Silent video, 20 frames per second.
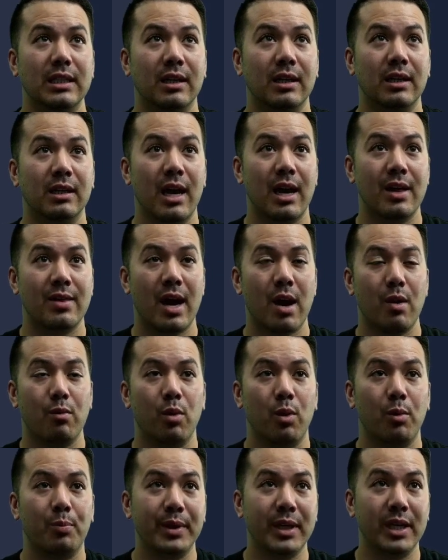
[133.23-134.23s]
and that
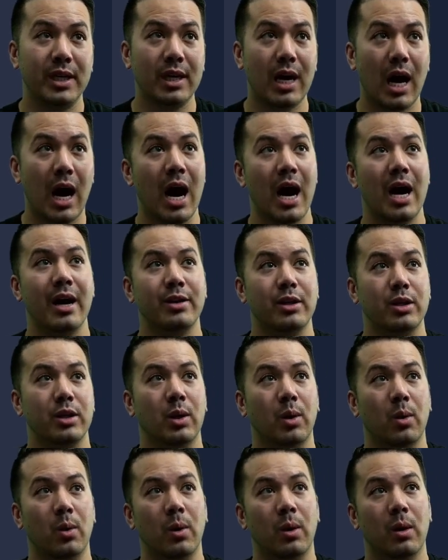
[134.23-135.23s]
will be on
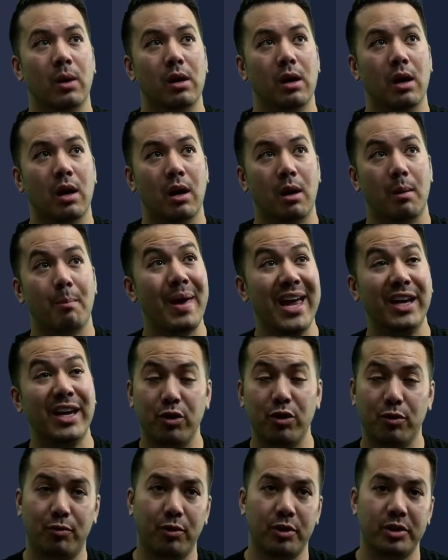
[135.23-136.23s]
your Make
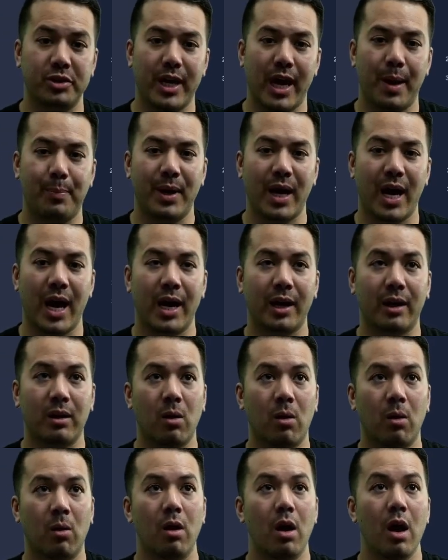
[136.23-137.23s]
Your First API
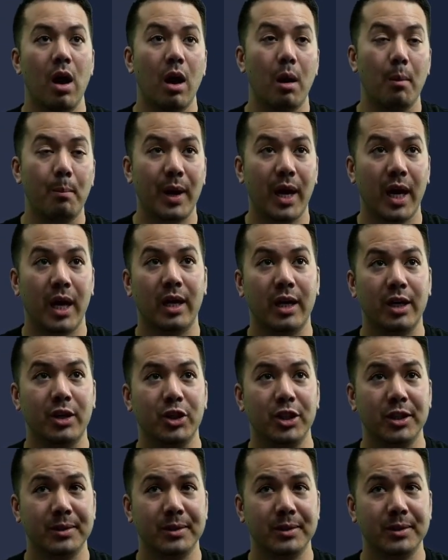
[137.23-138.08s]
Call page.